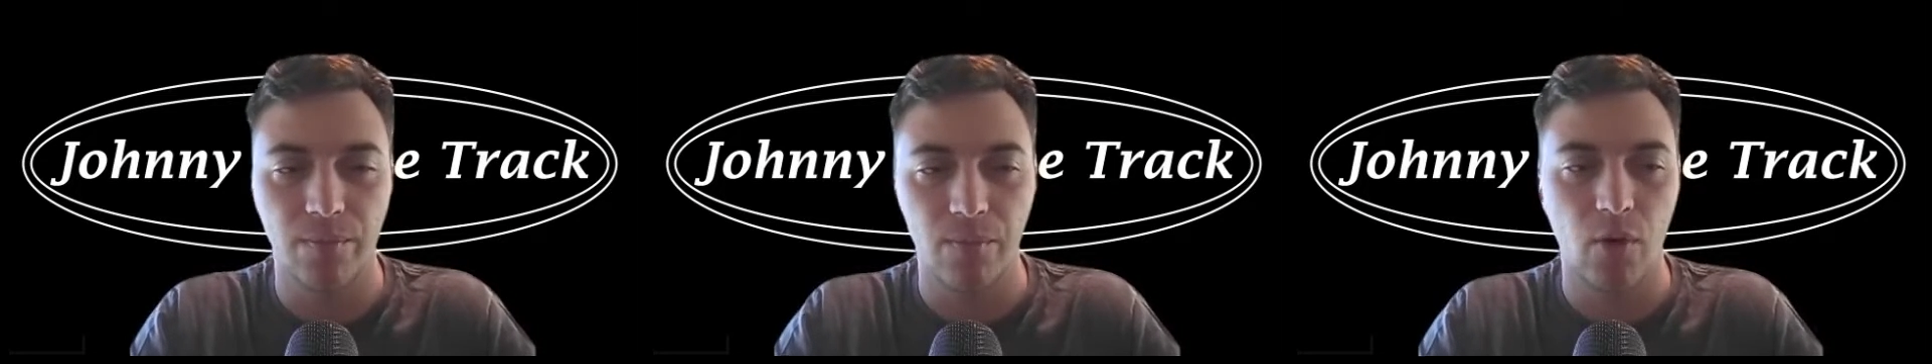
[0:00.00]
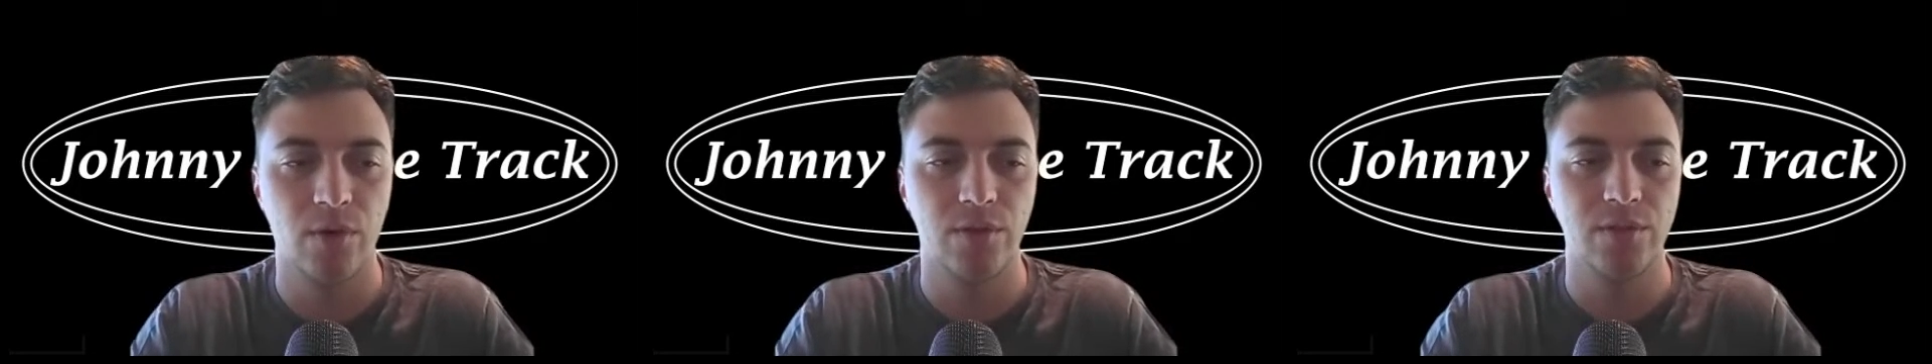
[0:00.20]

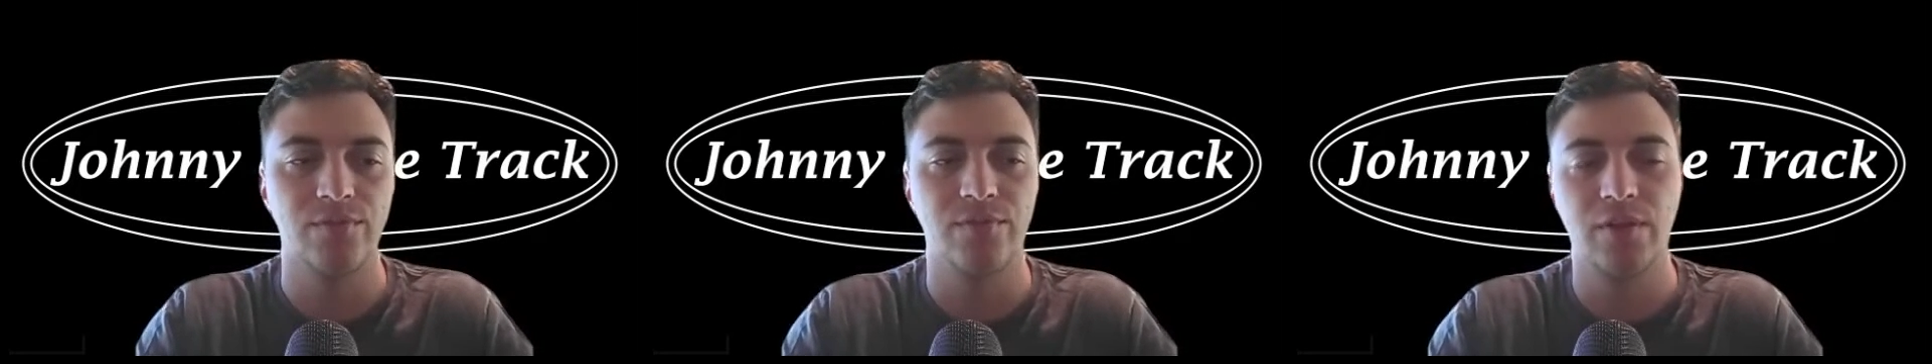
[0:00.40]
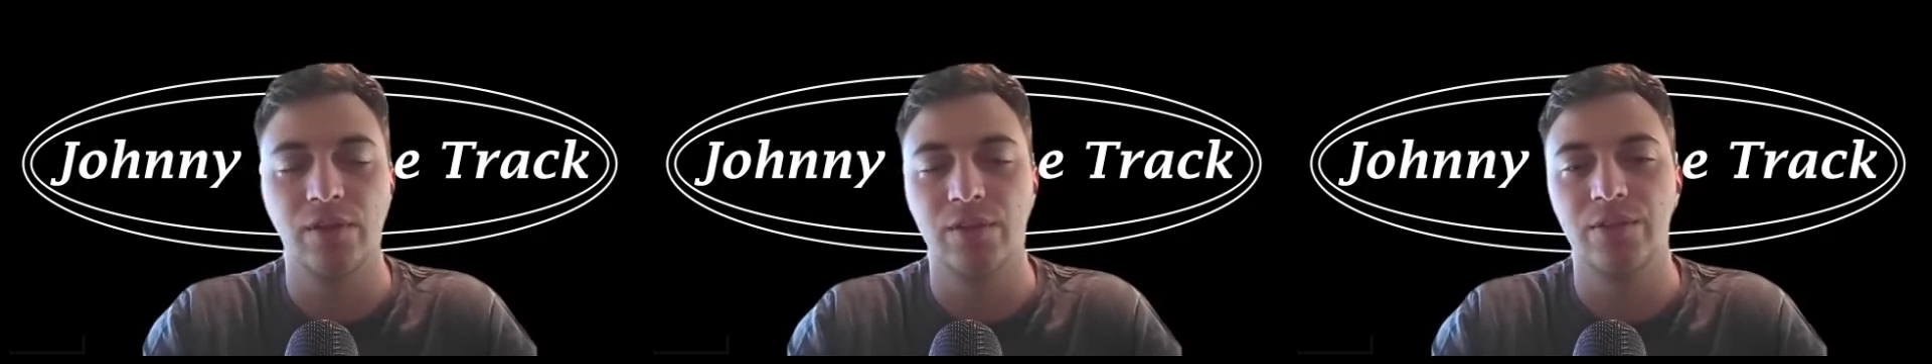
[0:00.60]

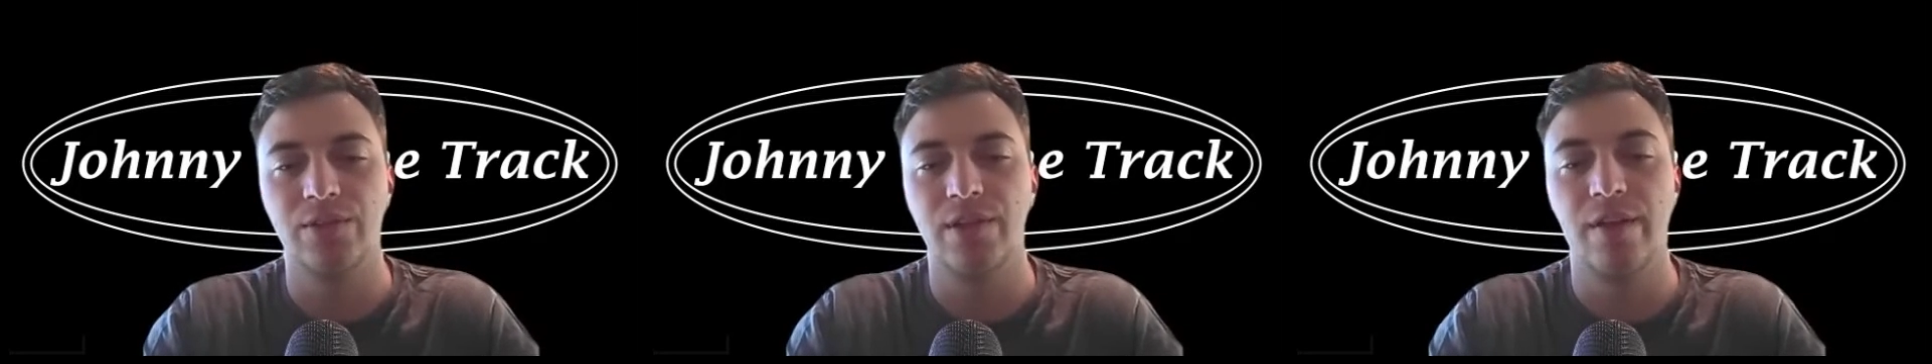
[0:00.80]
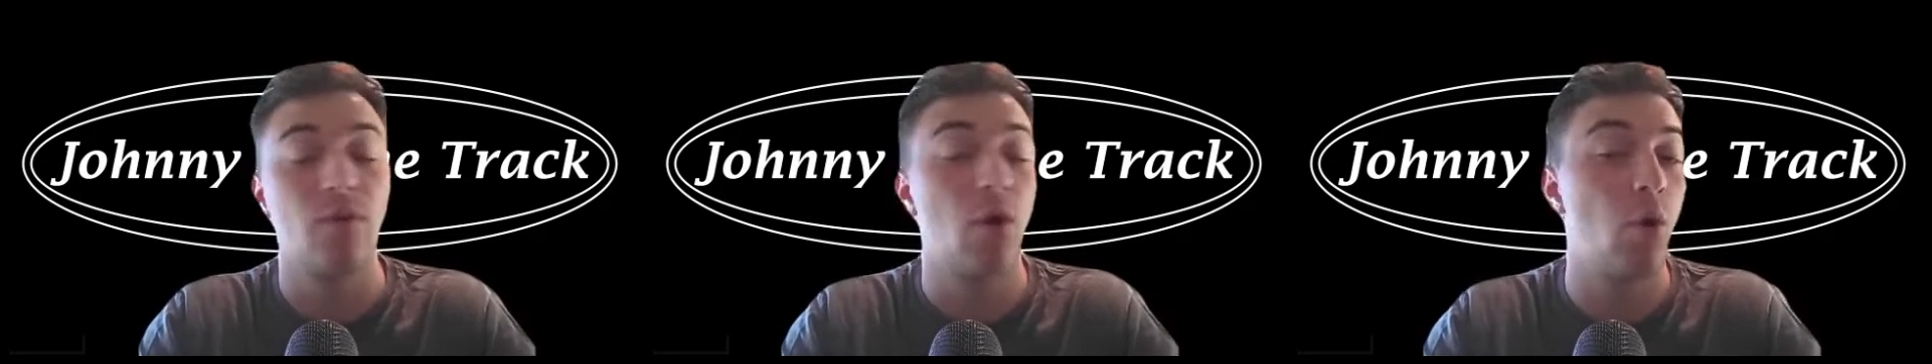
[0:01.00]
Martinsvilles
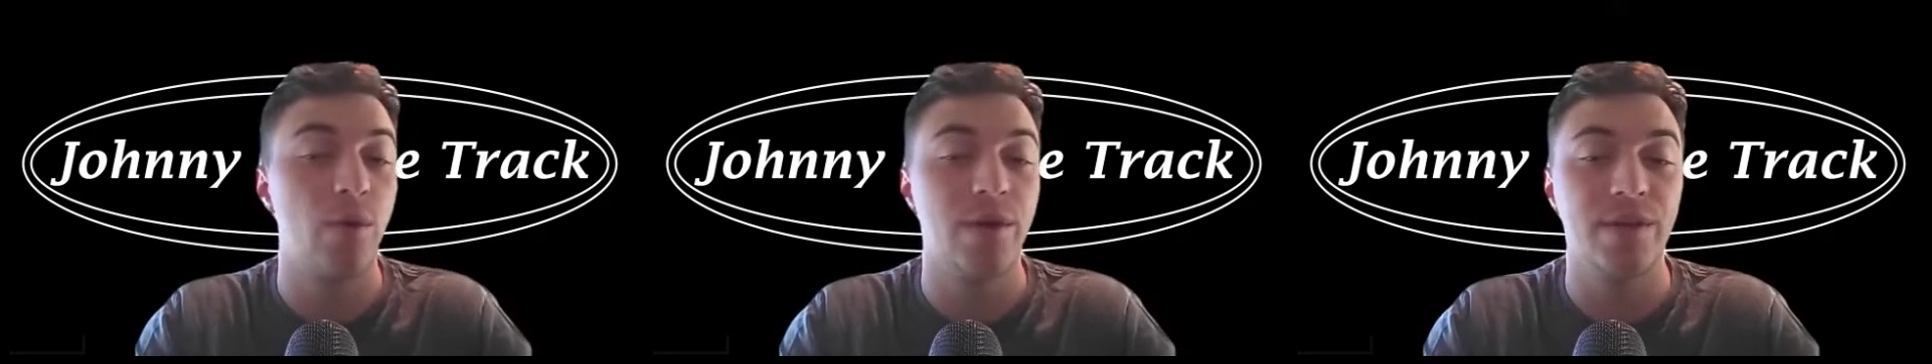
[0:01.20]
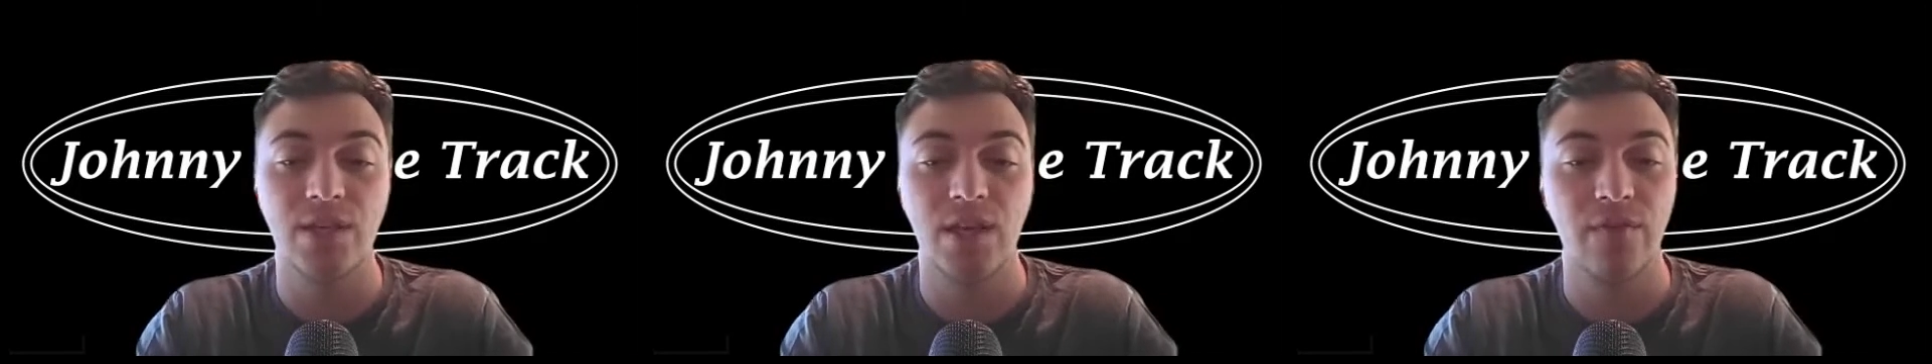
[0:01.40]
have
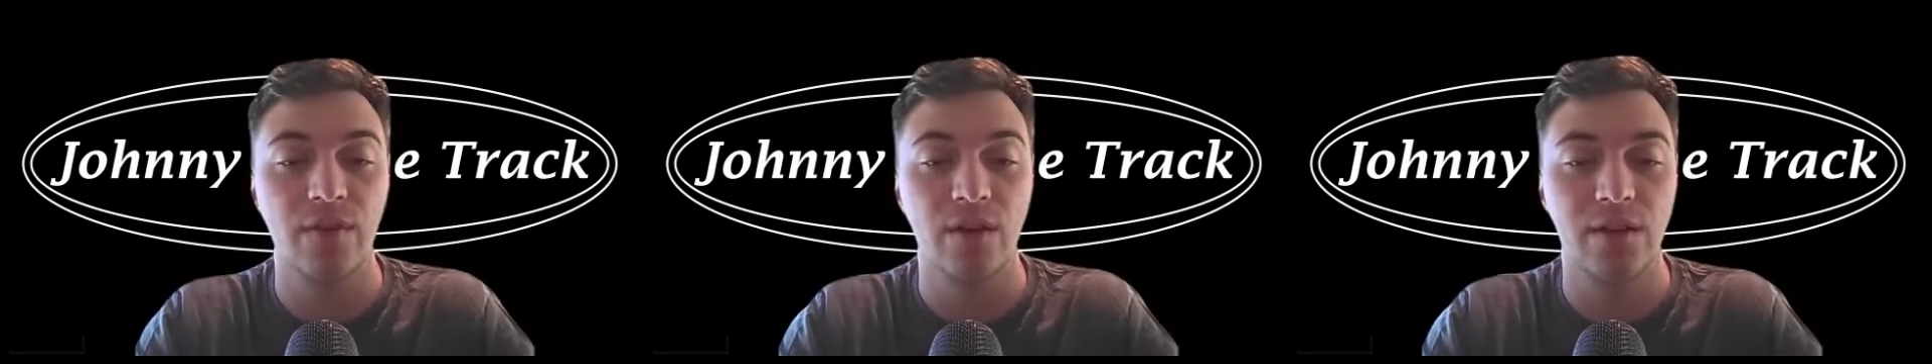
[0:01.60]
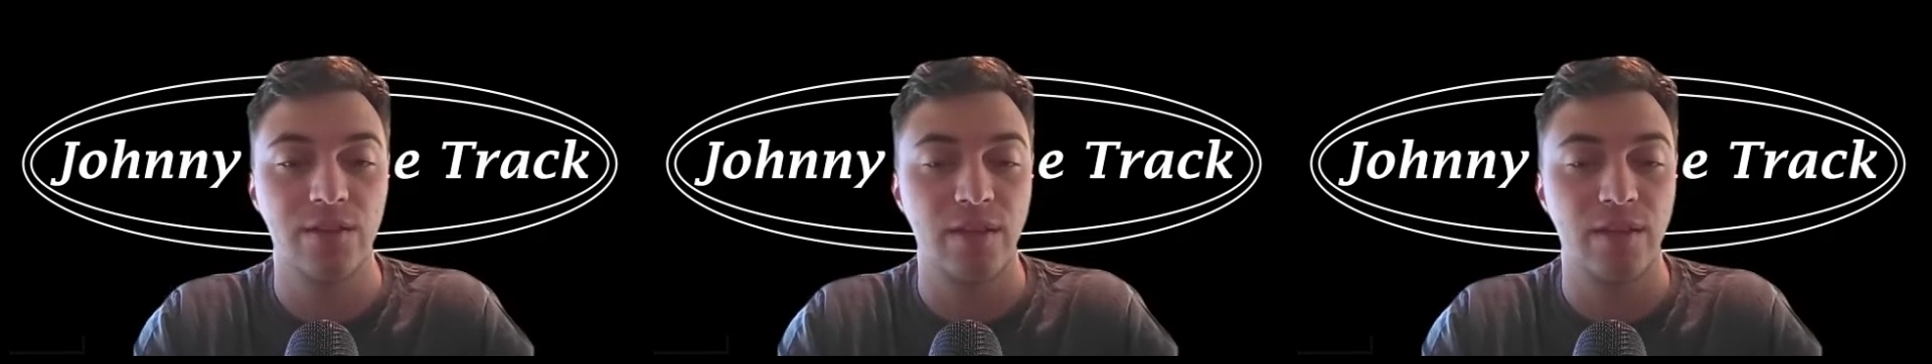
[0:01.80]
always given us.